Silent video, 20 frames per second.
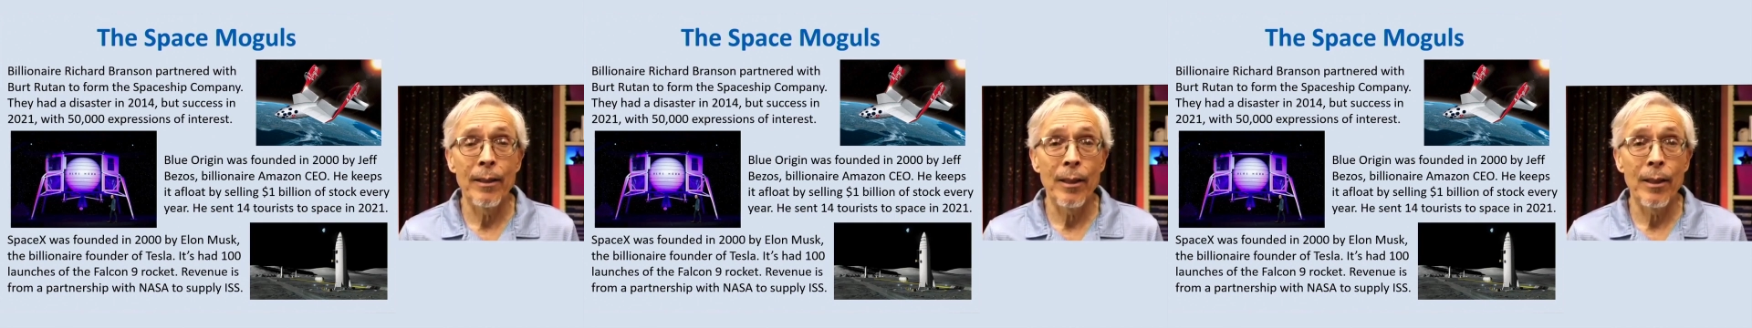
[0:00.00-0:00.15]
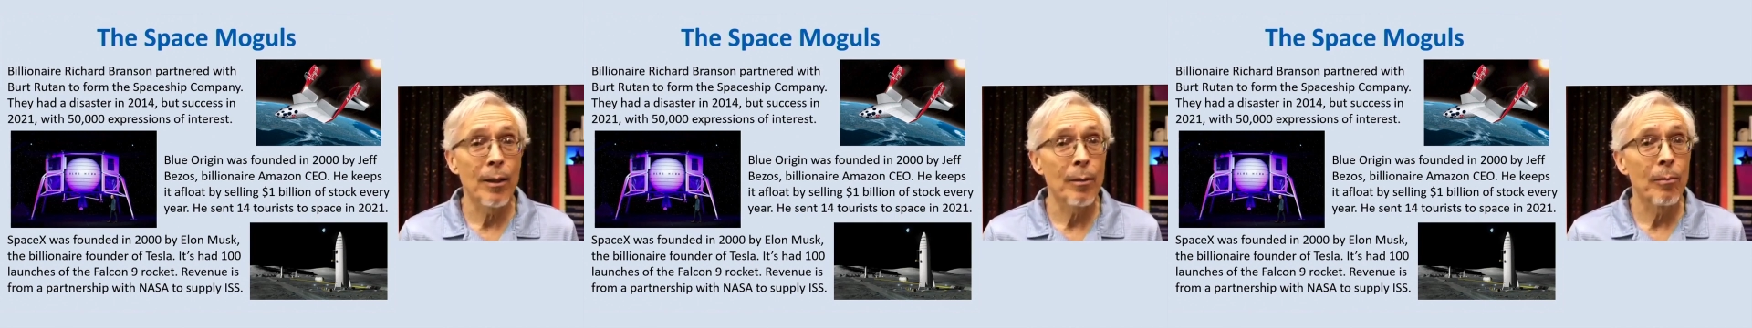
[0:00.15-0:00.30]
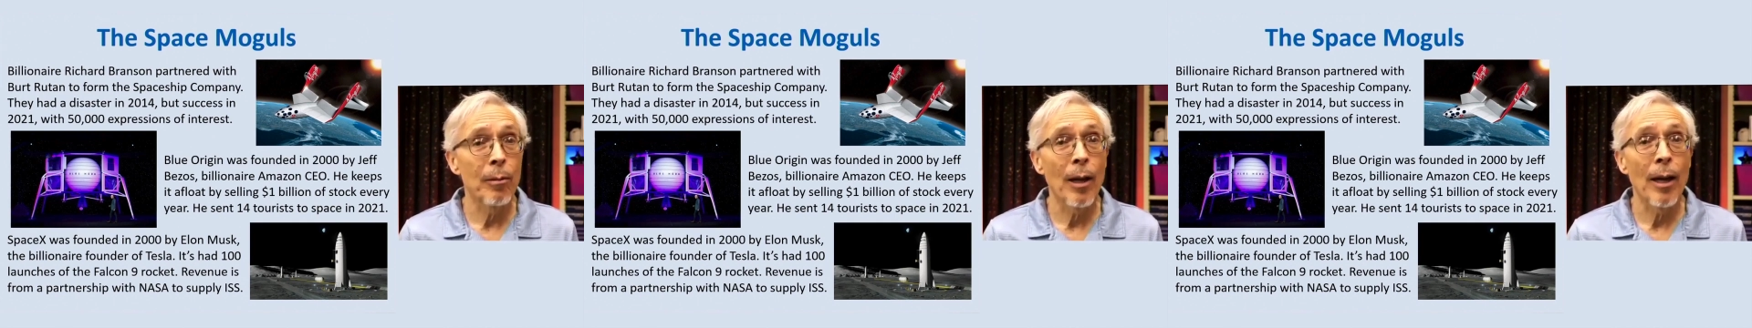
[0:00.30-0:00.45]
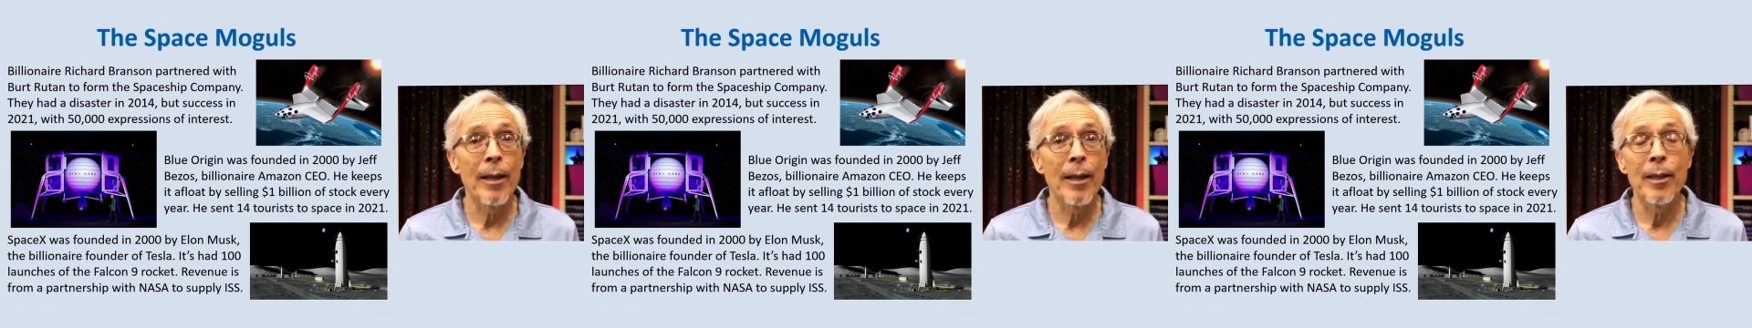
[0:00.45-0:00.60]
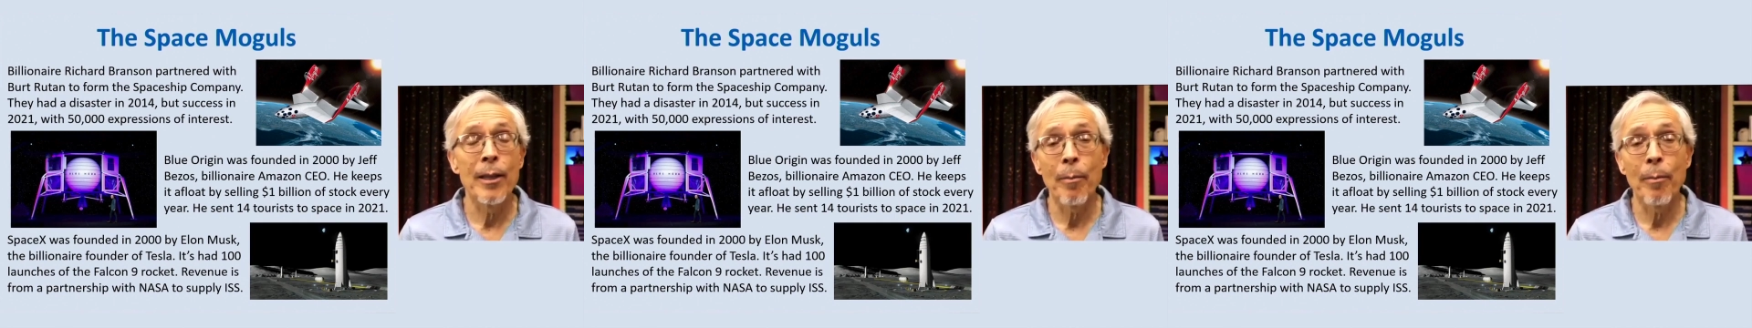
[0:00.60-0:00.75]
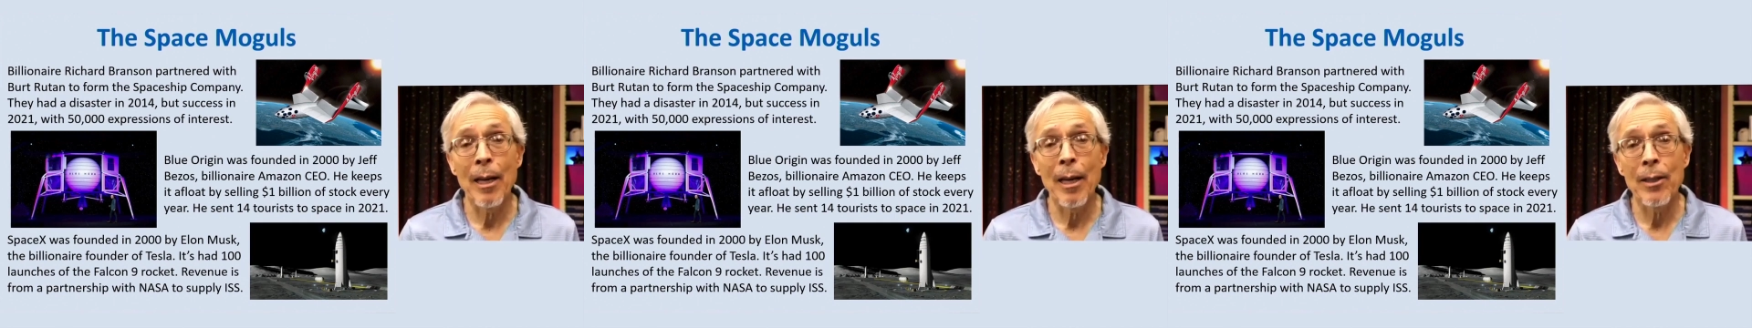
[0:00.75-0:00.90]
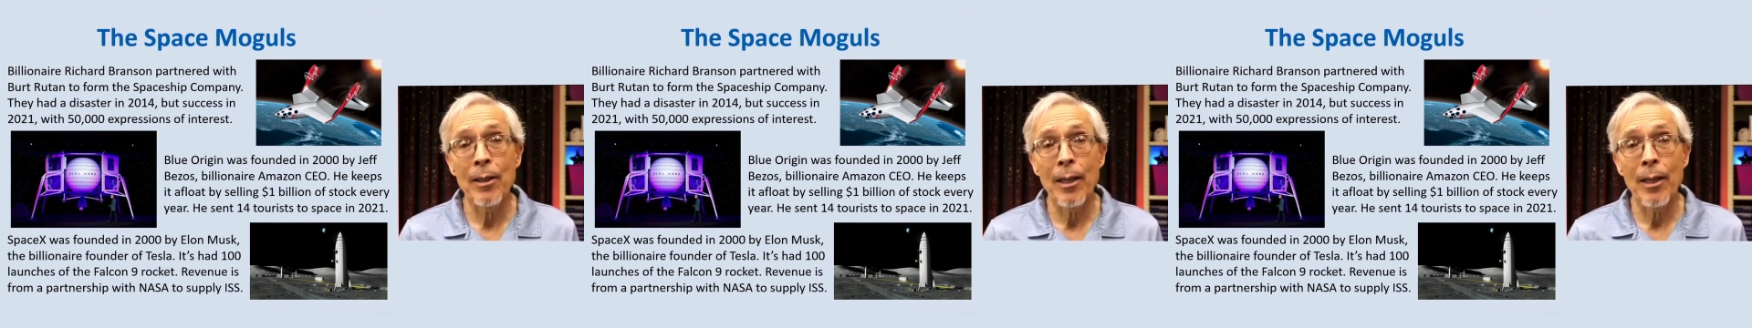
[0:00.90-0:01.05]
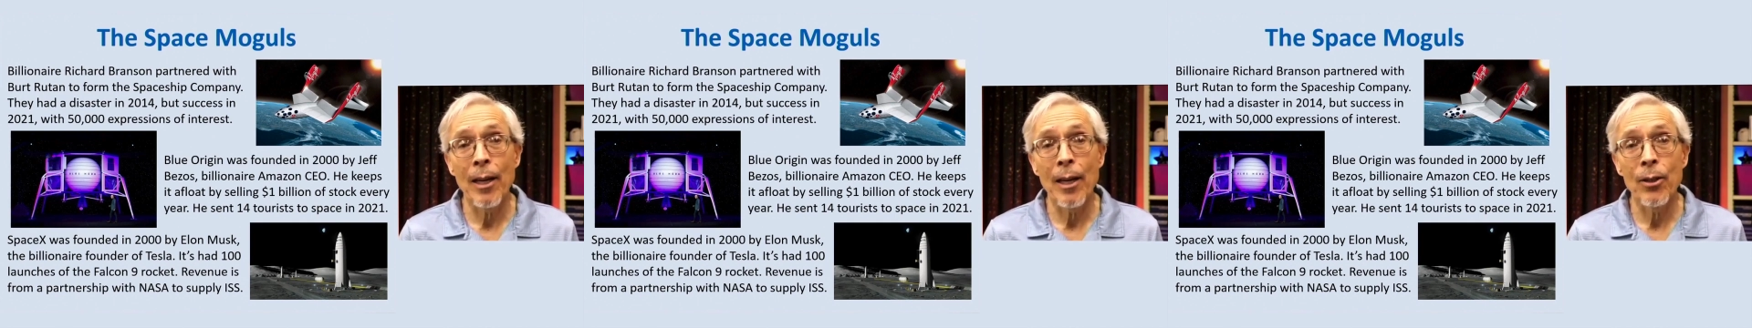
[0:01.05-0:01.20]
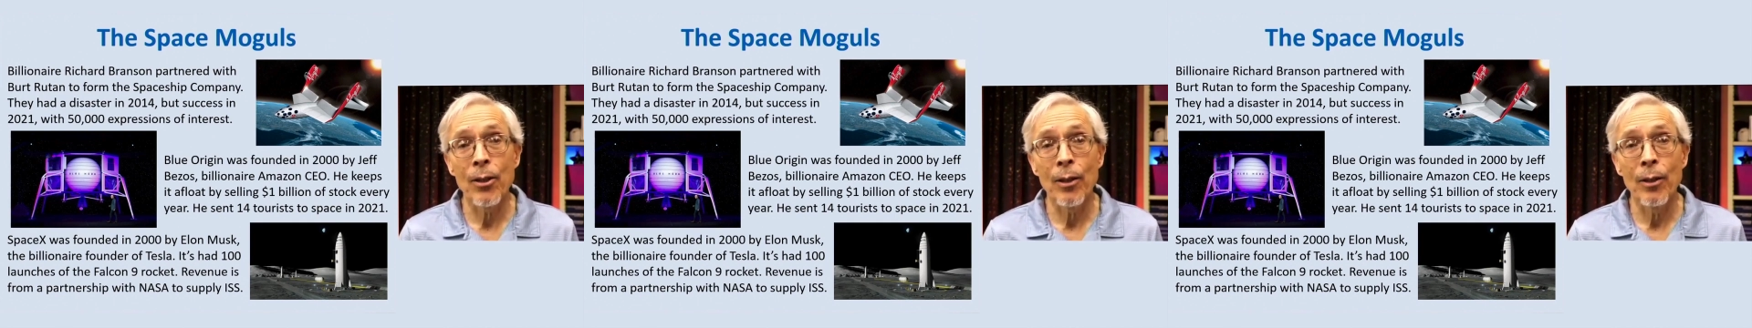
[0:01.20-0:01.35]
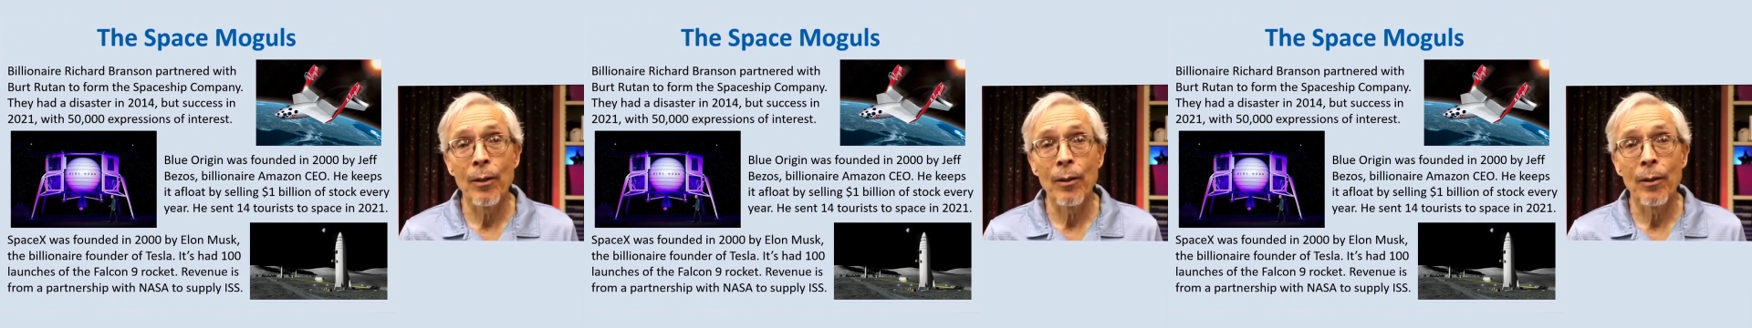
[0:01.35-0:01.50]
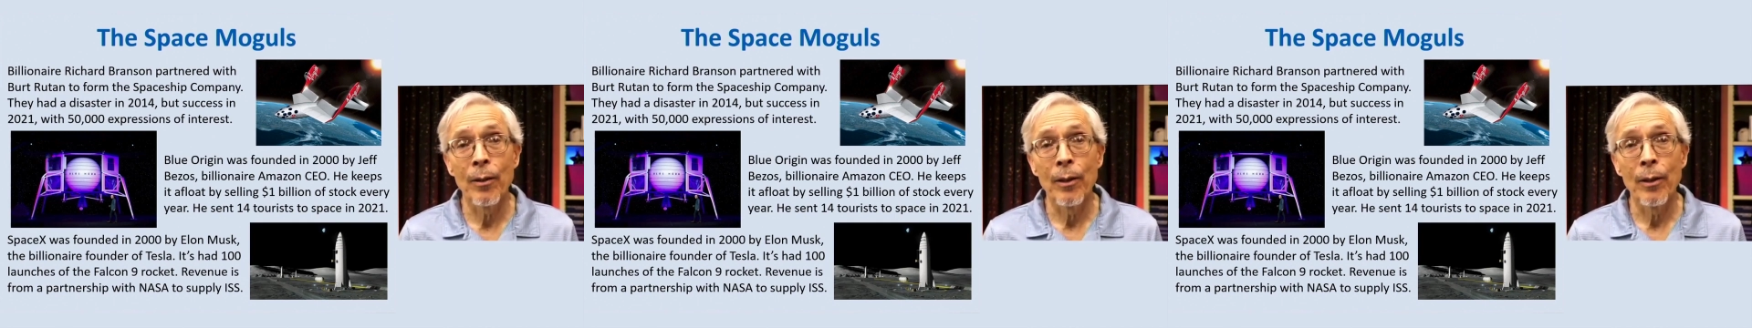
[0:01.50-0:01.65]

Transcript: to supply the space station.